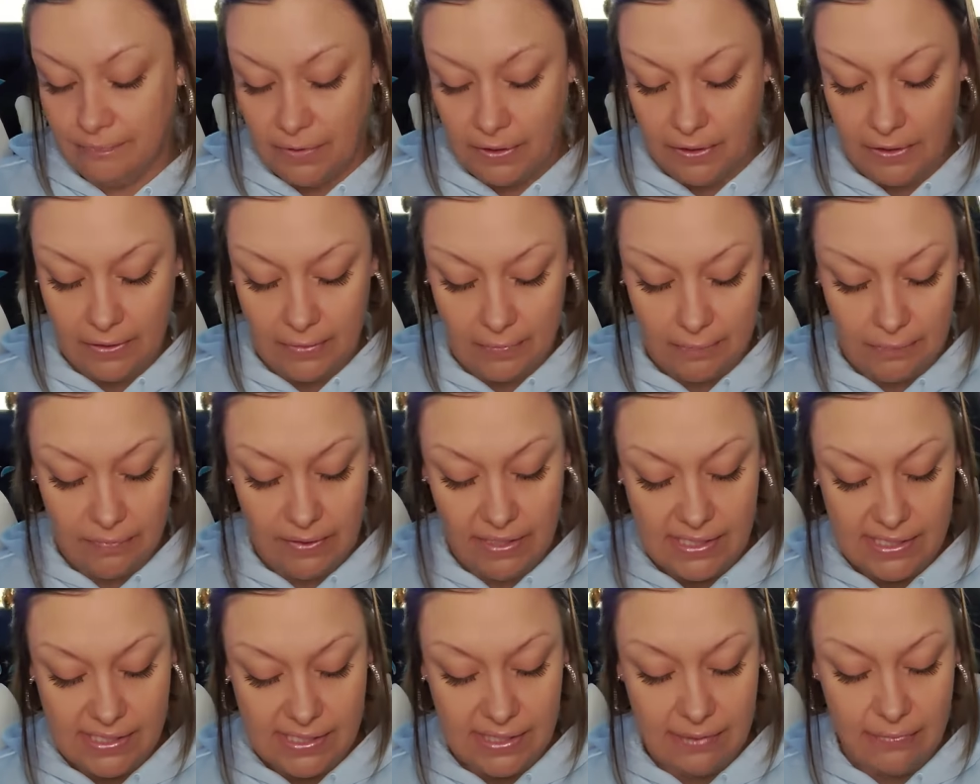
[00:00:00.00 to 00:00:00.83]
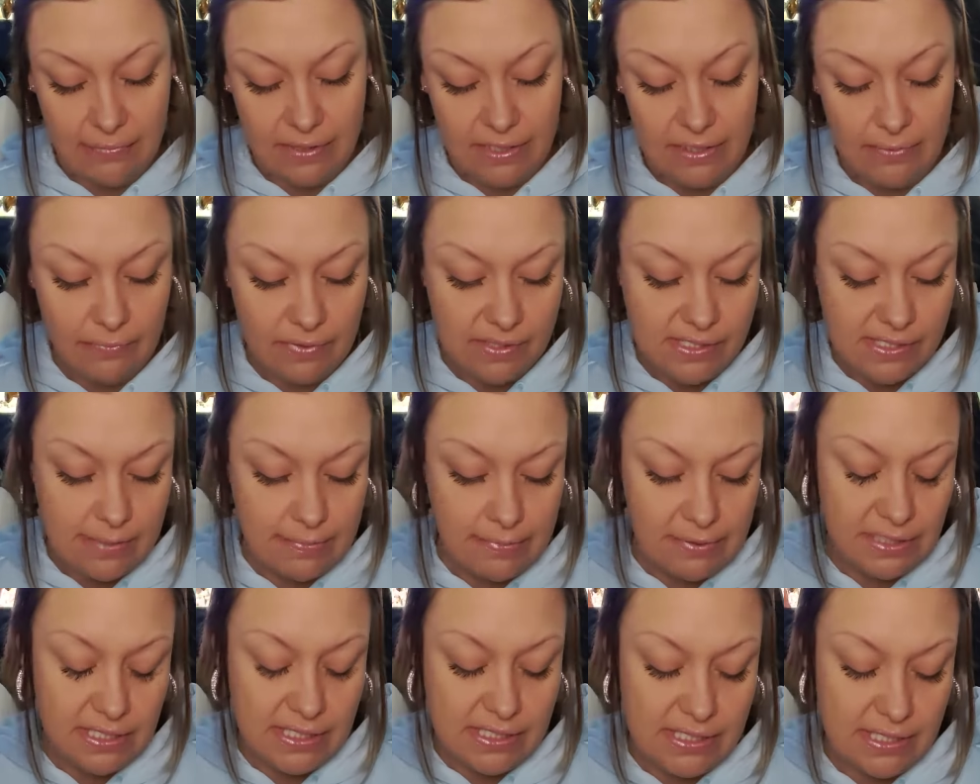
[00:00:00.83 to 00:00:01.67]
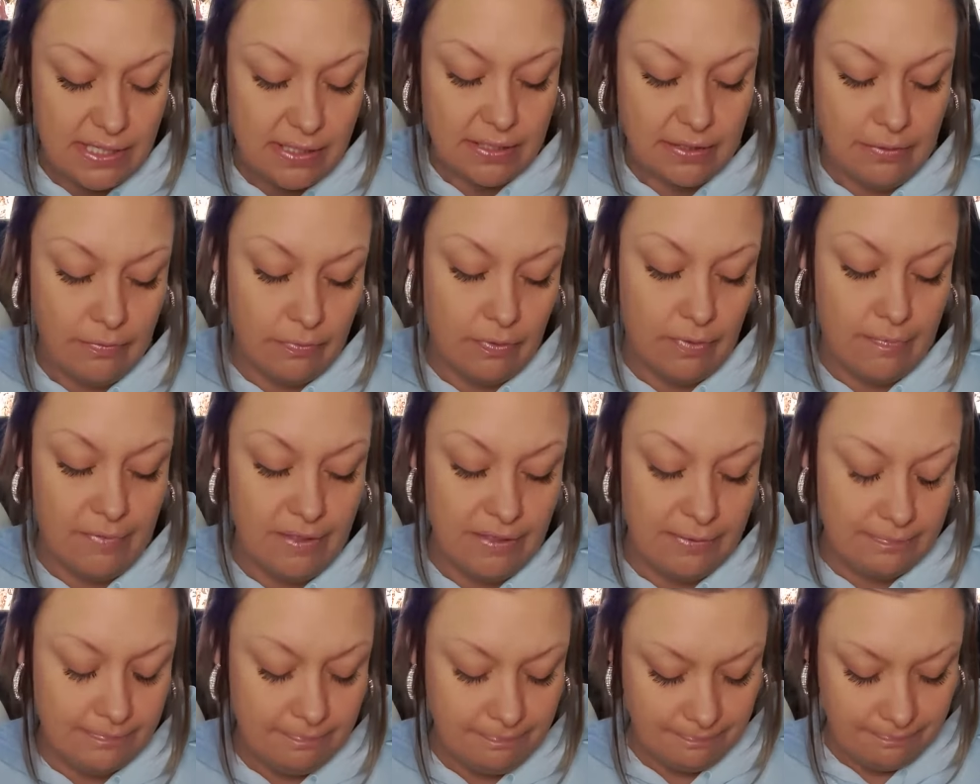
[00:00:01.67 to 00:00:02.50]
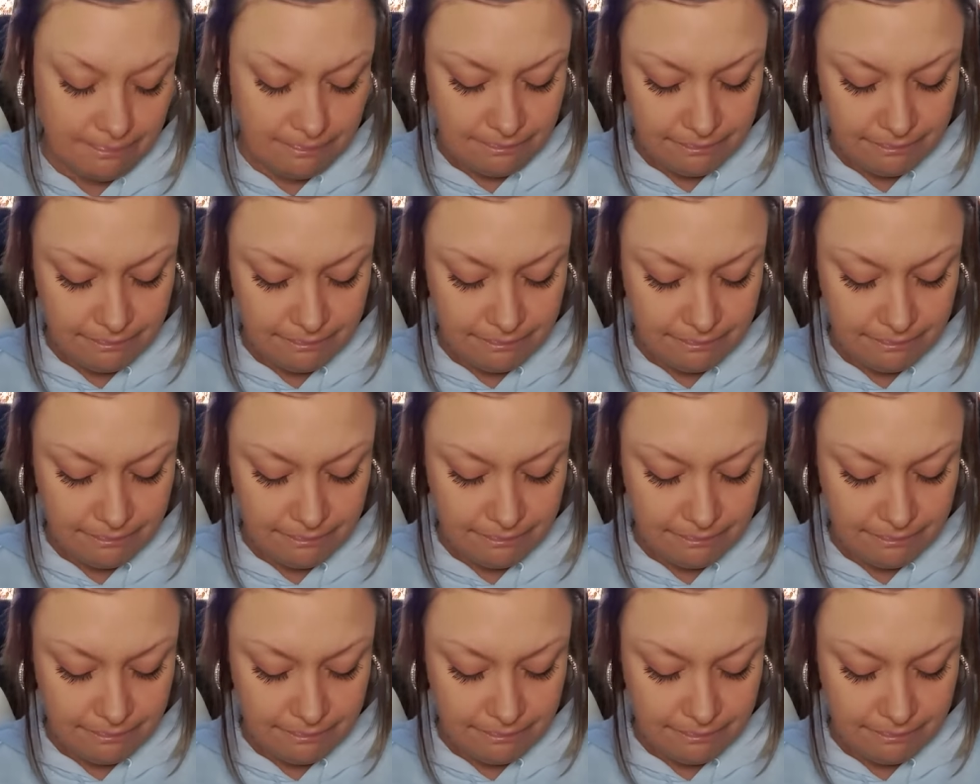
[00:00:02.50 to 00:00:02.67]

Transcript: Um, let's see. what What's up with this younger woman?